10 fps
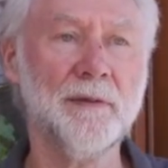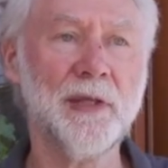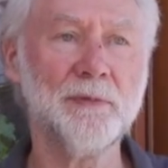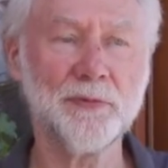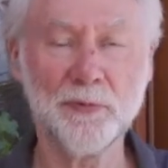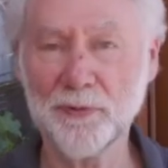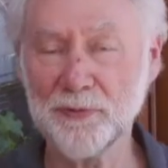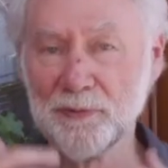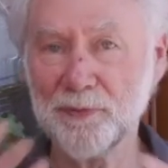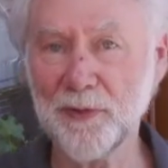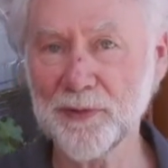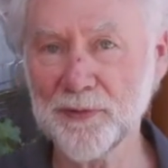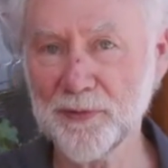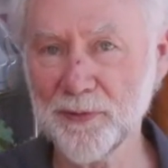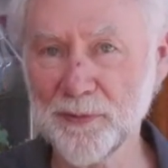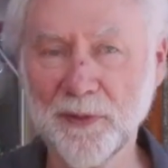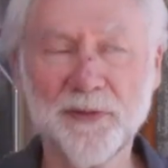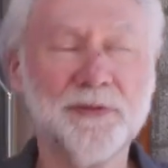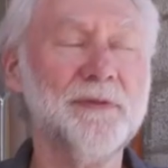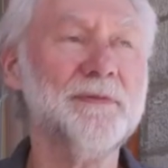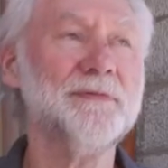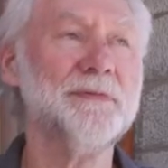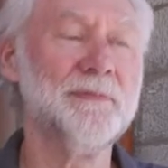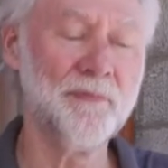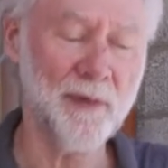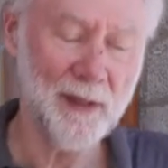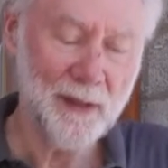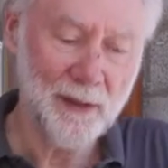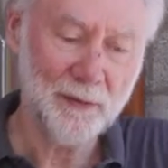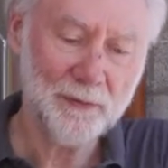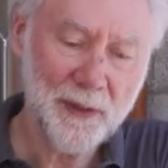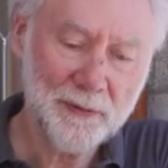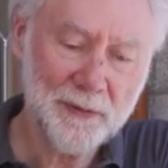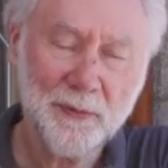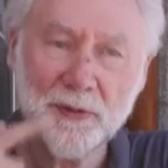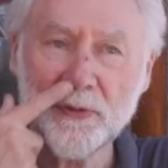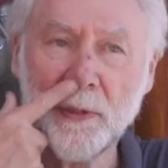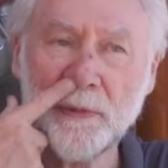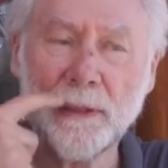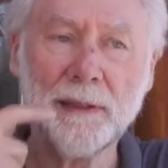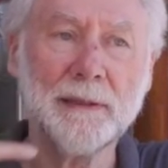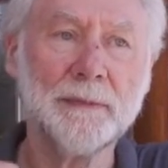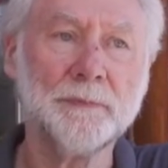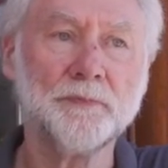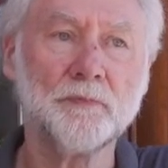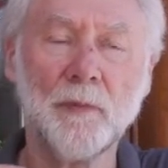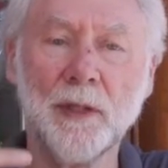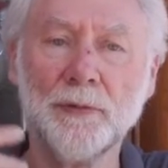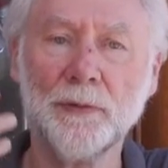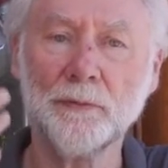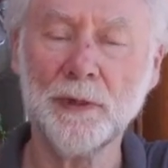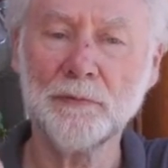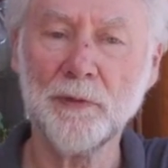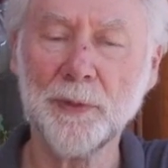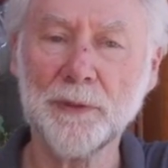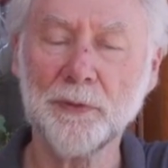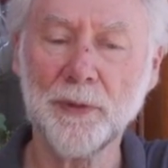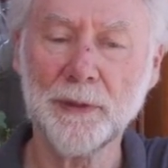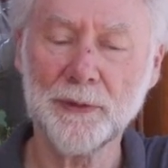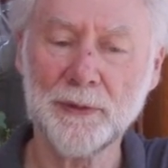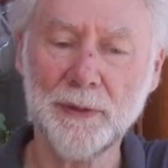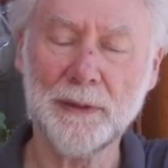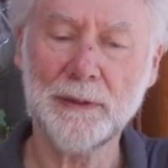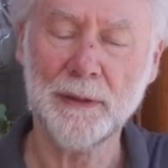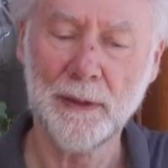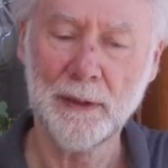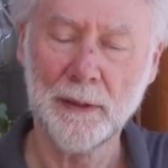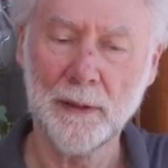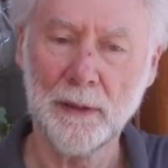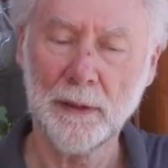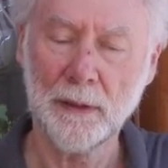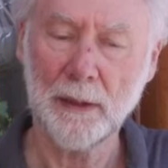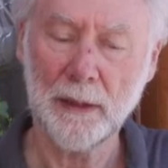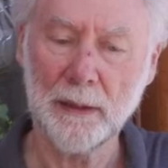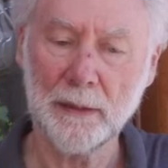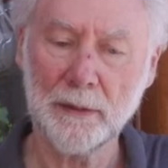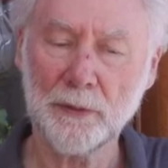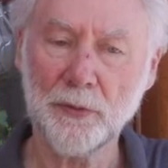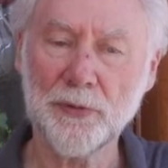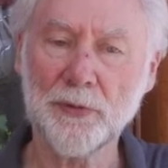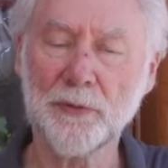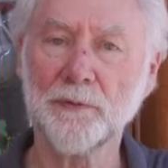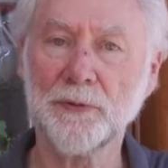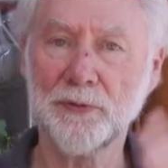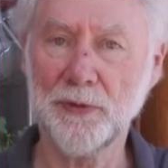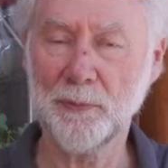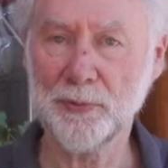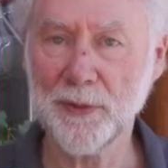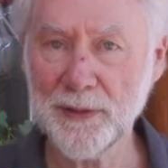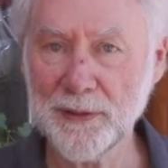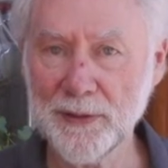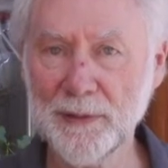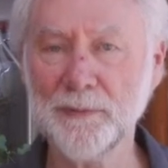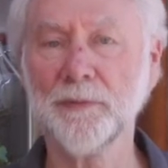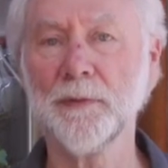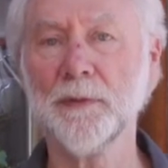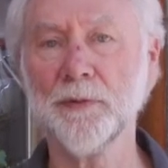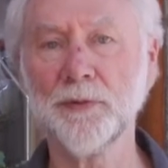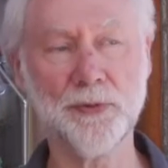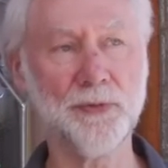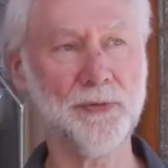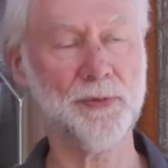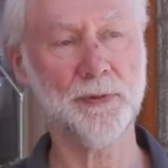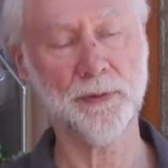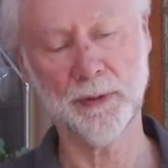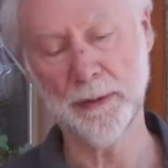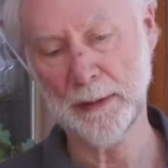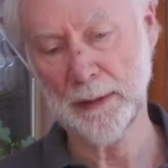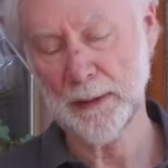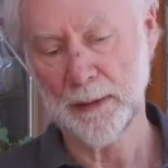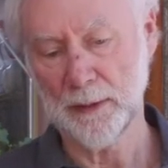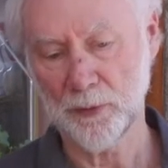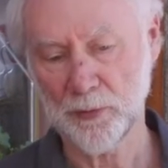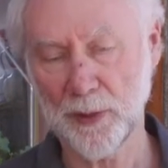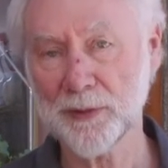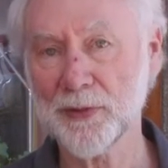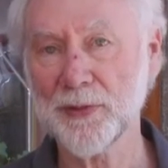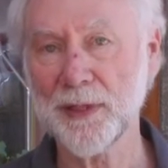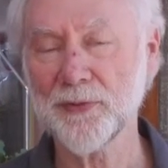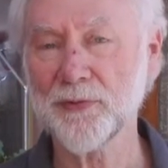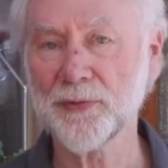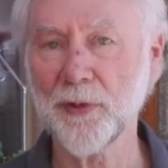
That was what I was invited to do myself. I found in my seminar that where we've been looking at the question of contemporaneity, which is which we understand as the